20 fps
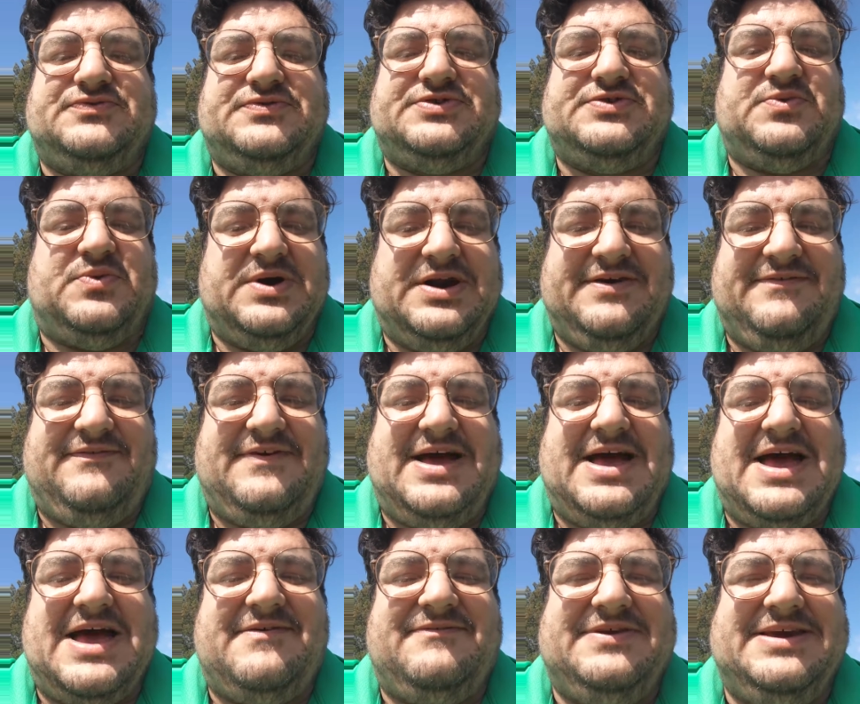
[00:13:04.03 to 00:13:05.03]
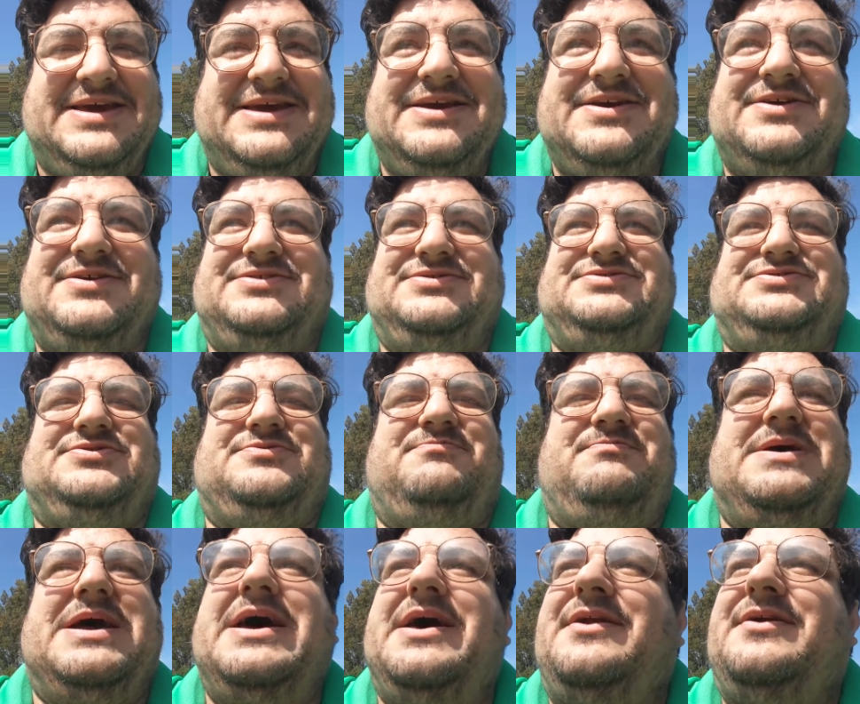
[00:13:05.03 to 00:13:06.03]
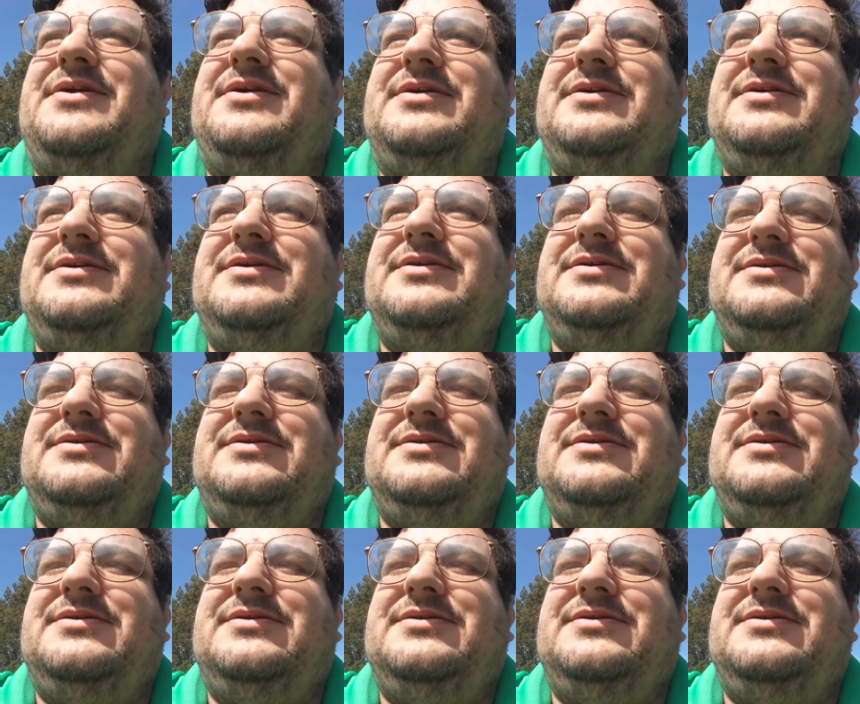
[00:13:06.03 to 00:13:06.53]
for 25 years or better.